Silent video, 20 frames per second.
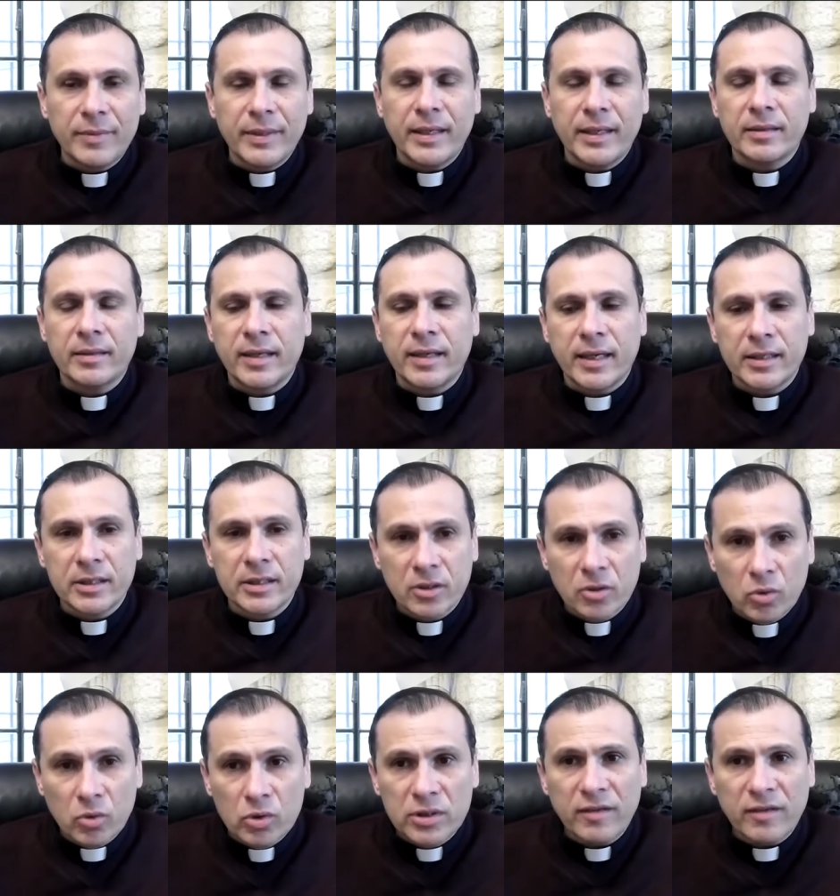been attacked,
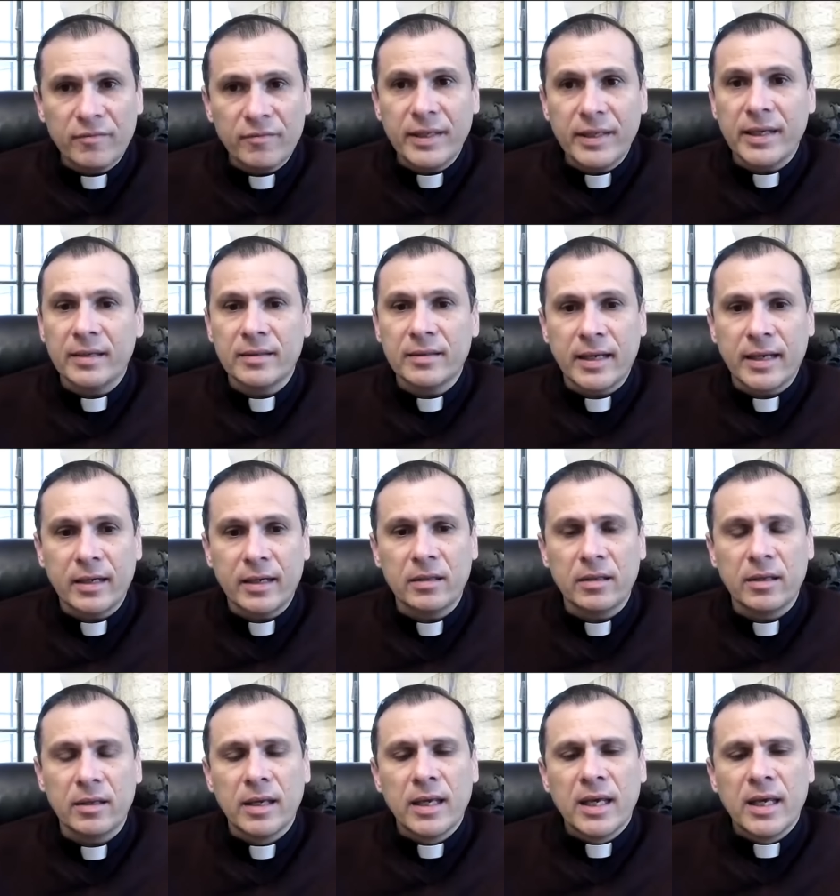schools have been attacked